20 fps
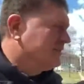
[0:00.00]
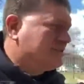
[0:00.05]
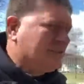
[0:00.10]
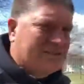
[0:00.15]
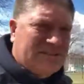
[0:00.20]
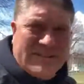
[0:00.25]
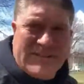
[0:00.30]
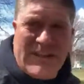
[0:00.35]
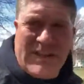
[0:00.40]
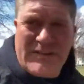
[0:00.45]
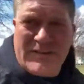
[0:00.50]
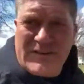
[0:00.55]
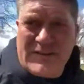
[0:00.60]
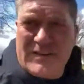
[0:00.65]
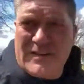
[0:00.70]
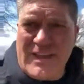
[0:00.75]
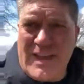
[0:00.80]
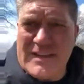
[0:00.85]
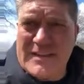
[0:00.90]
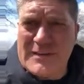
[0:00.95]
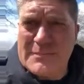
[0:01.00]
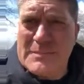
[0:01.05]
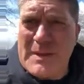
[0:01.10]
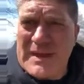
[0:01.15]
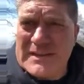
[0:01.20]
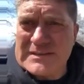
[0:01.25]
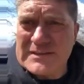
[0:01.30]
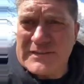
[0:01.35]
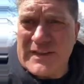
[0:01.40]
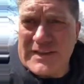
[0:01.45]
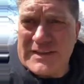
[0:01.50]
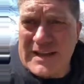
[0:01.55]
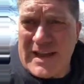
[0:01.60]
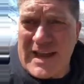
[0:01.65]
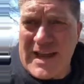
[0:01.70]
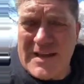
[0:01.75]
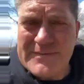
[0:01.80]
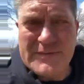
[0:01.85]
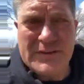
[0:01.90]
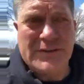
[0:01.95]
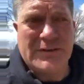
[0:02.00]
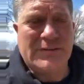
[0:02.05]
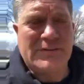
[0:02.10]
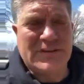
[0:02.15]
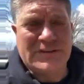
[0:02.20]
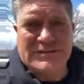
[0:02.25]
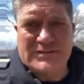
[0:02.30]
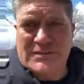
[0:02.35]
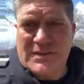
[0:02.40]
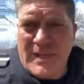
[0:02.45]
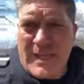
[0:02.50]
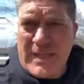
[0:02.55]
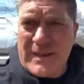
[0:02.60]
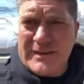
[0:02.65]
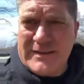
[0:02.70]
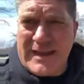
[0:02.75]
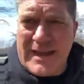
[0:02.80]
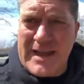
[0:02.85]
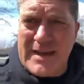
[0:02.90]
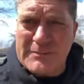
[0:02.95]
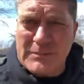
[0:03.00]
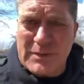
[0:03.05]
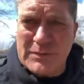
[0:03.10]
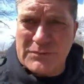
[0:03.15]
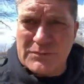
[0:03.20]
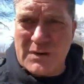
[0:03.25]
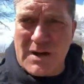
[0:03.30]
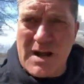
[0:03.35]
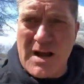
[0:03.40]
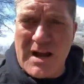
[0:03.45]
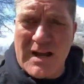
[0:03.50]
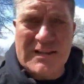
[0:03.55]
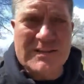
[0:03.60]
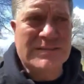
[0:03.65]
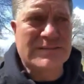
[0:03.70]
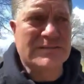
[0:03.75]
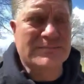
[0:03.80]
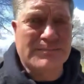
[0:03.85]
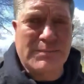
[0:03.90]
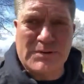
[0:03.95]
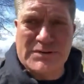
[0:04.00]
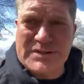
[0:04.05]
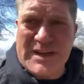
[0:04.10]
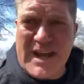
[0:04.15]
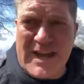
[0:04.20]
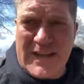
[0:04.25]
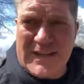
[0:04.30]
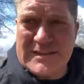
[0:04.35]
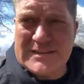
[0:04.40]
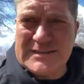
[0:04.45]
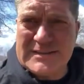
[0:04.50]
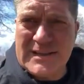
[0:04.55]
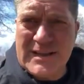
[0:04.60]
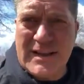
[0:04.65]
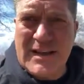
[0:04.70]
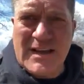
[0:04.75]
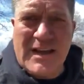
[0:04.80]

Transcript: just on the other end of Pennsylvania Avenue, this Cameron Ross Burgess.